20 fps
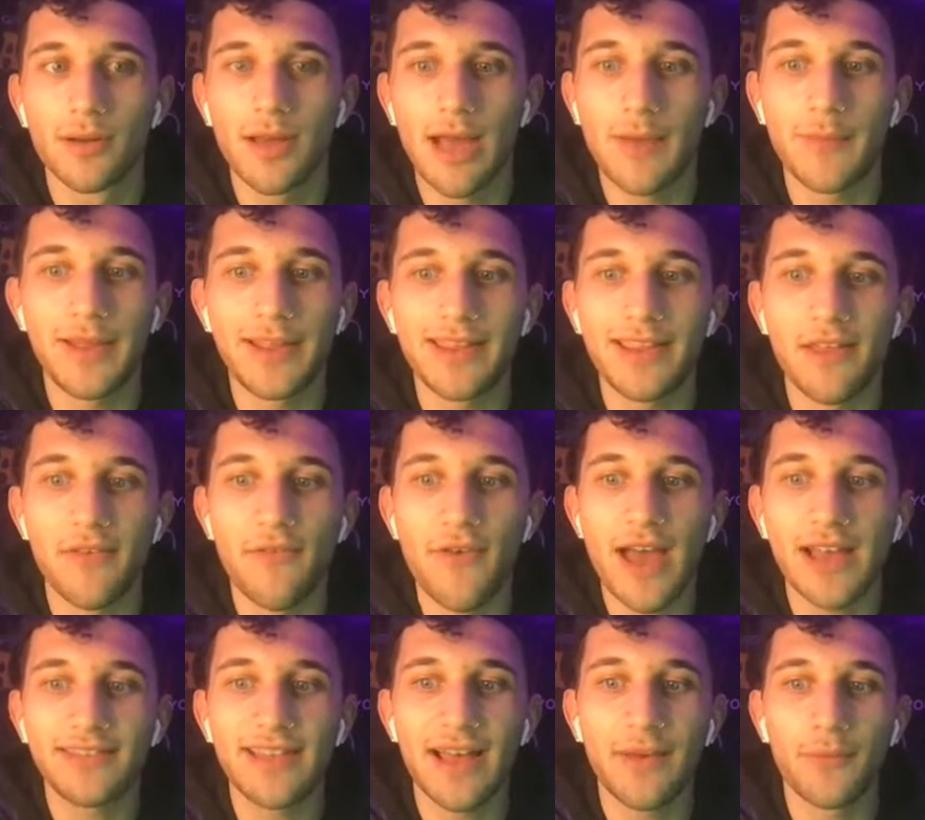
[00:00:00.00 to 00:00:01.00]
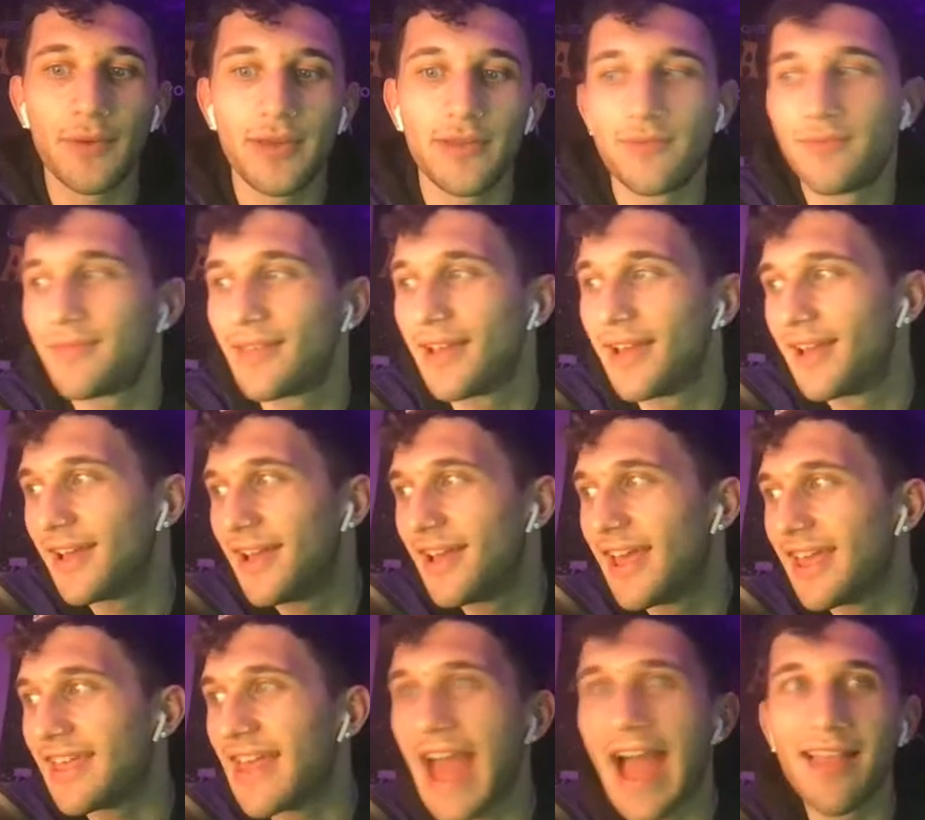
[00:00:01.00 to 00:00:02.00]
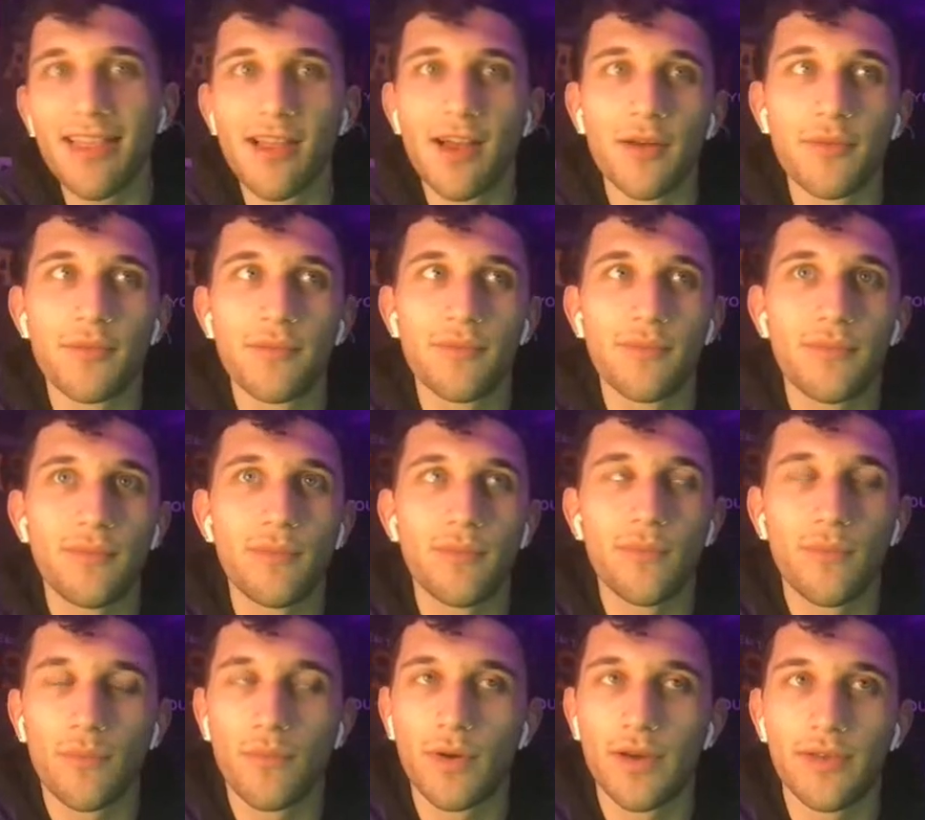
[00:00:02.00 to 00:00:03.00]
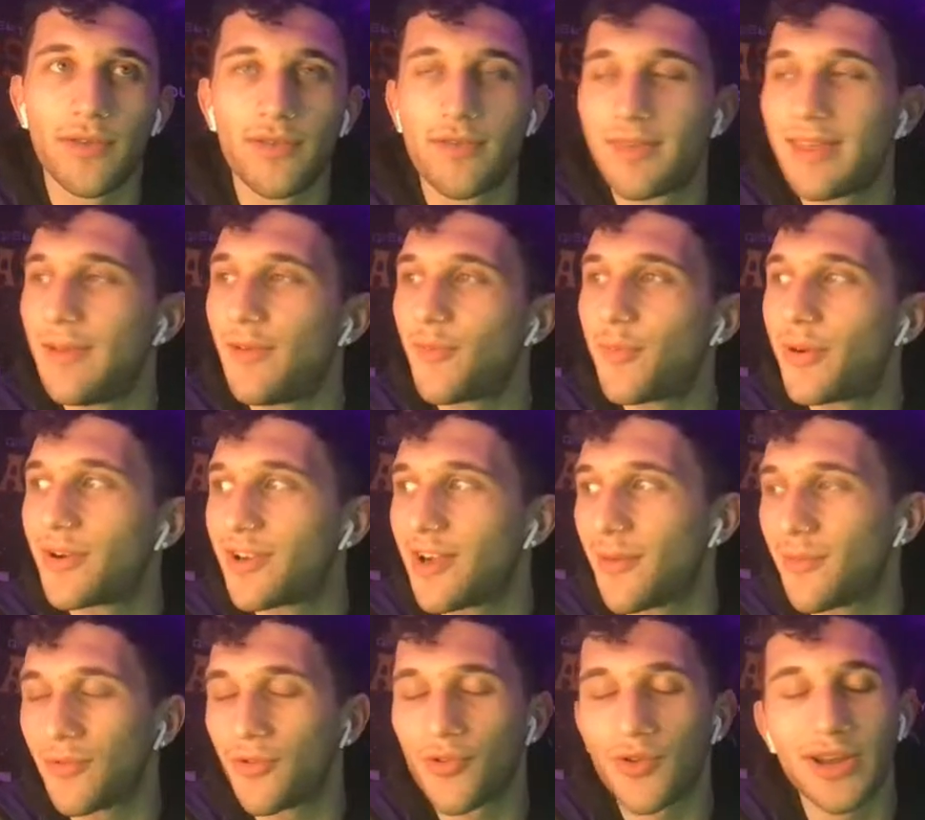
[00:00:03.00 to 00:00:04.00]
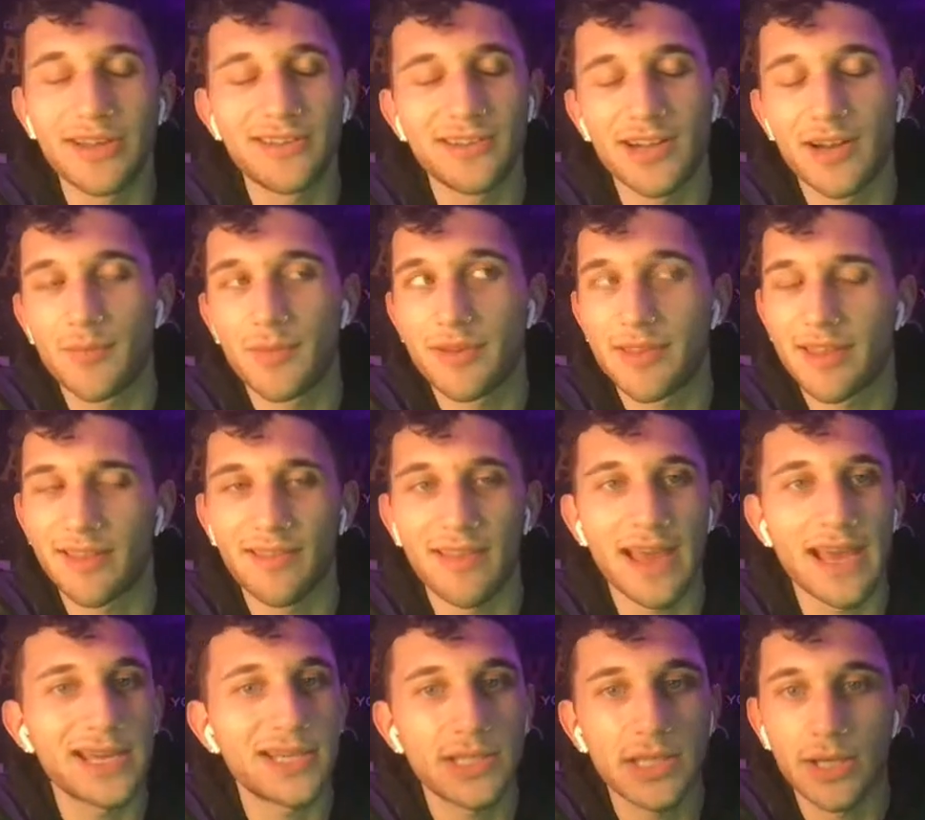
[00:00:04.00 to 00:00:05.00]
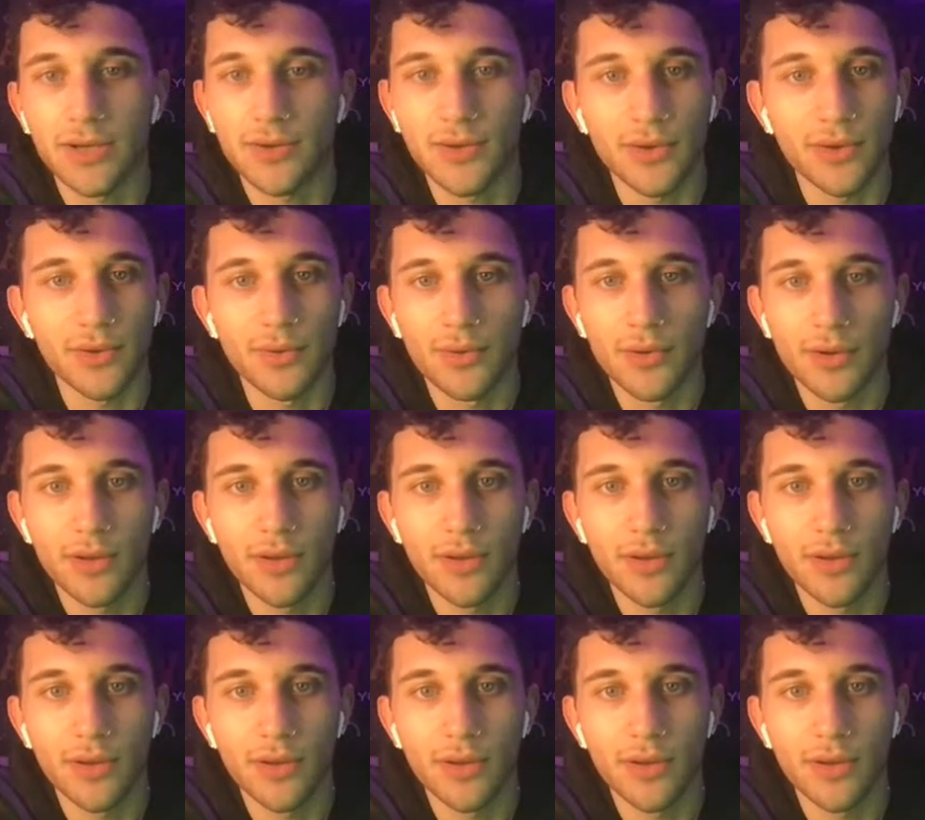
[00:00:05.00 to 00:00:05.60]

I mean, the fact that Gallup he was putting up crazy numbers in last year too.